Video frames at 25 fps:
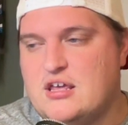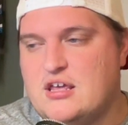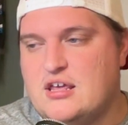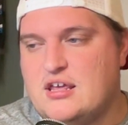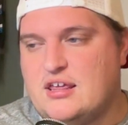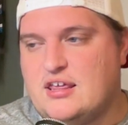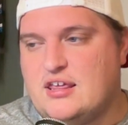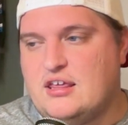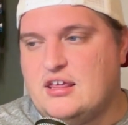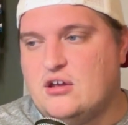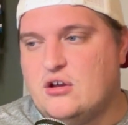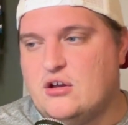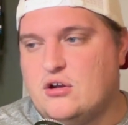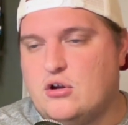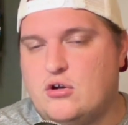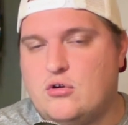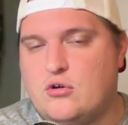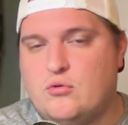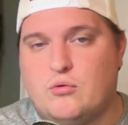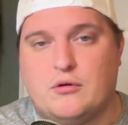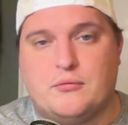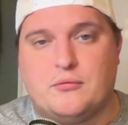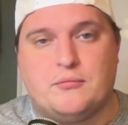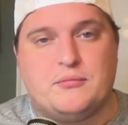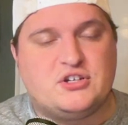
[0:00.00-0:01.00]
here,
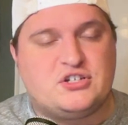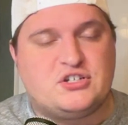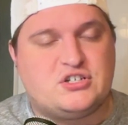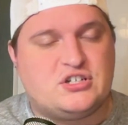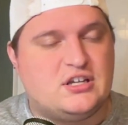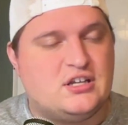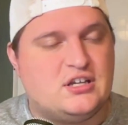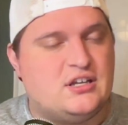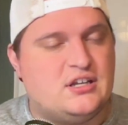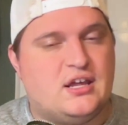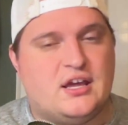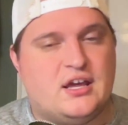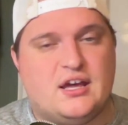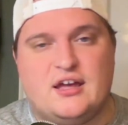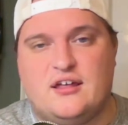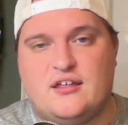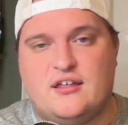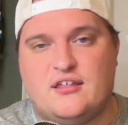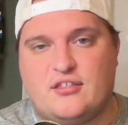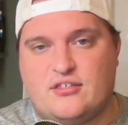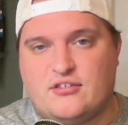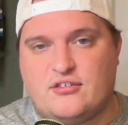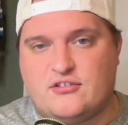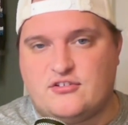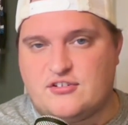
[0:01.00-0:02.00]
where Michigan
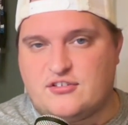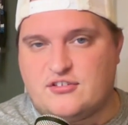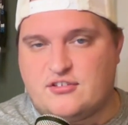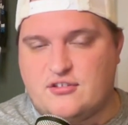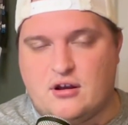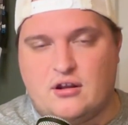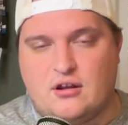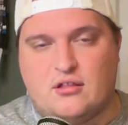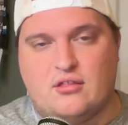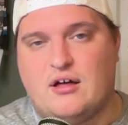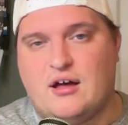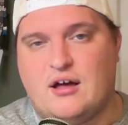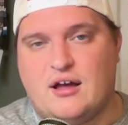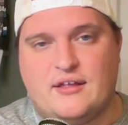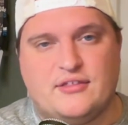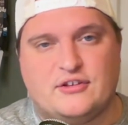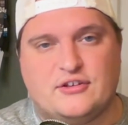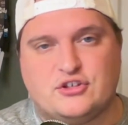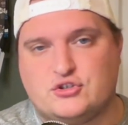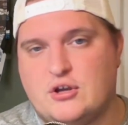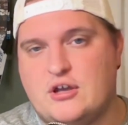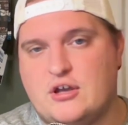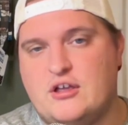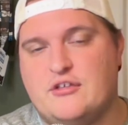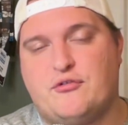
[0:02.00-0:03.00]
has just done a lot in the
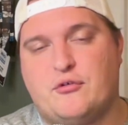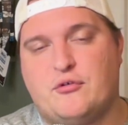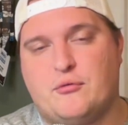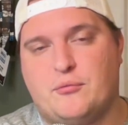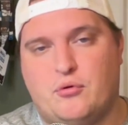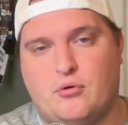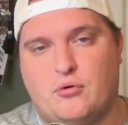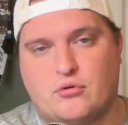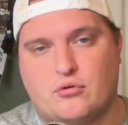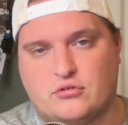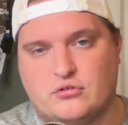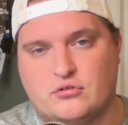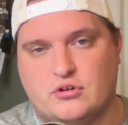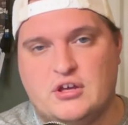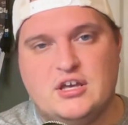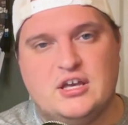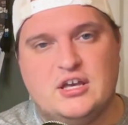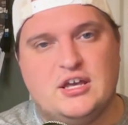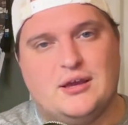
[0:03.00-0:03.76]
transfer portal,